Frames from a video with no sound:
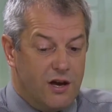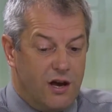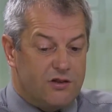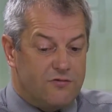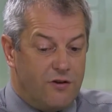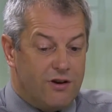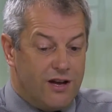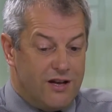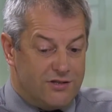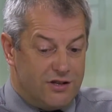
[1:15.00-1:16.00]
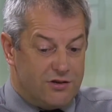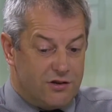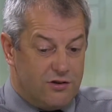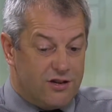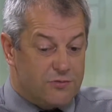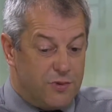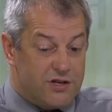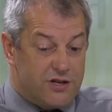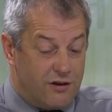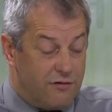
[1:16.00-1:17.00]
it's very easy to,
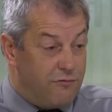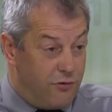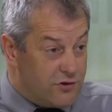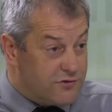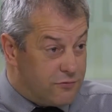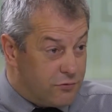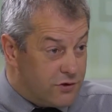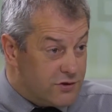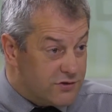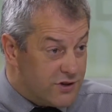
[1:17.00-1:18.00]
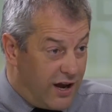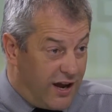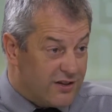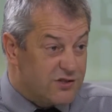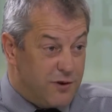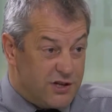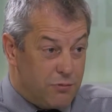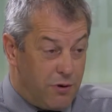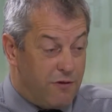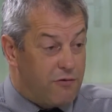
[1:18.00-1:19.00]
especially in first fawners, and especially
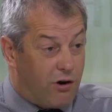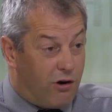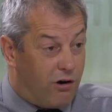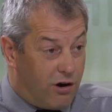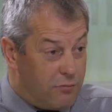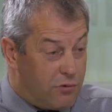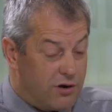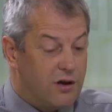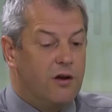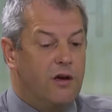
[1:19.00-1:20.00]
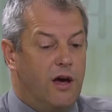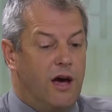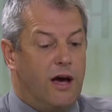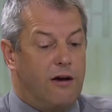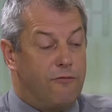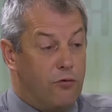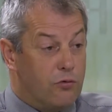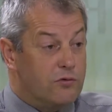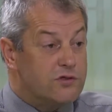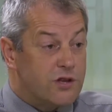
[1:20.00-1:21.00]
when we've got hybrid
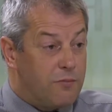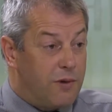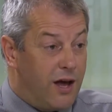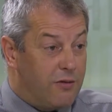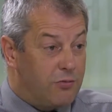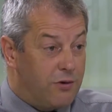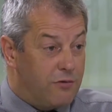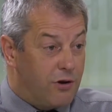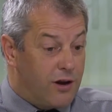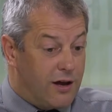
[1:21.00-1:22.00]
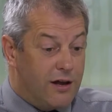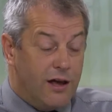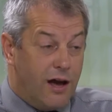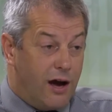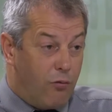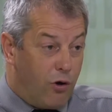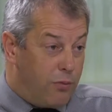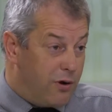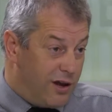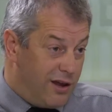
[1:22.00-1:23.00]
fawns, so perhaps we've got a
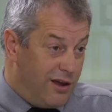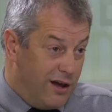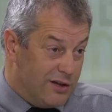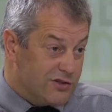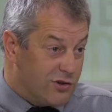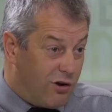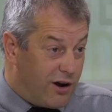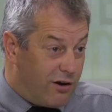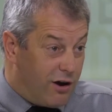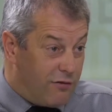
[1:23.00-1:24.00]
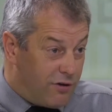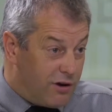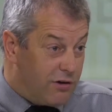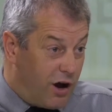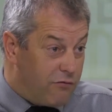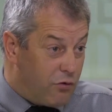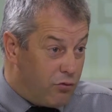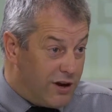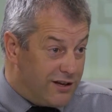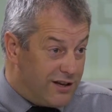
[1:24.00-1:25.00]
Wapiti sire over
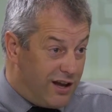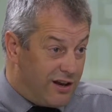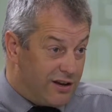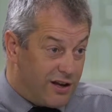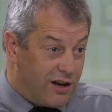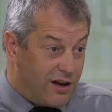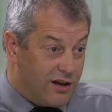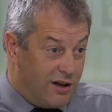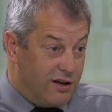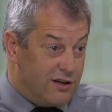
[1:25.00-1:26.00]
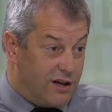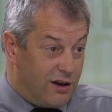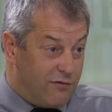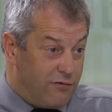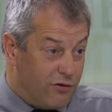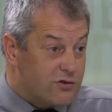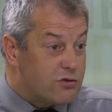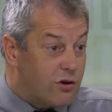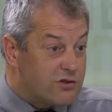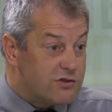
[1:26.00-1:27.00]
red deer to get a first
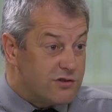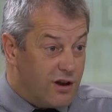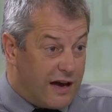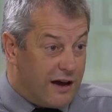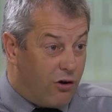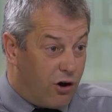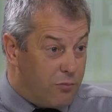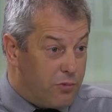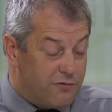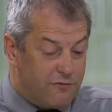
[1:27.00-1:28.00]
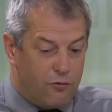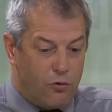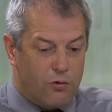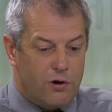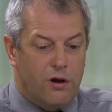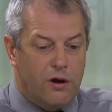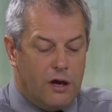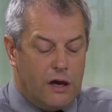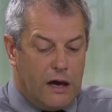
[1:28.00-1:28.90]
cross hybrid fawn.